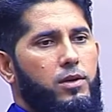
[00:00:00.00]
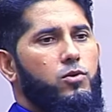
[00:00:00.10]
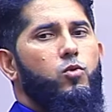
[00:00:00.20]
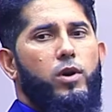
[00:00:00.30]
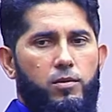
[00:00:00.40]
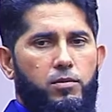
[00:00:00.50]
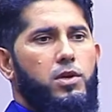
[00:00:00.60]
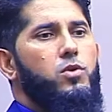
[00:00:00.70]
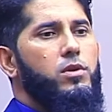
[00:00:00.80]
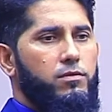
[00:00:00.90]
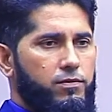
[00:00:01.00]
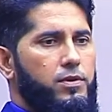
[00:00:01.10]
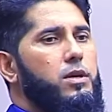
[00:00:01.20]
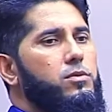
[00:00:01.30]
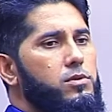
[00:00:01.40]
I don't want to make you
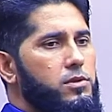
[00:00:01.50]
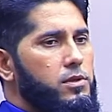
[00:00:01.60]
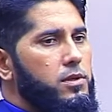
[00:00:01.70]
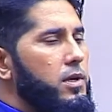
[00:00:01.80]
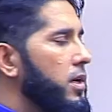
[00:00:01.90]
confused.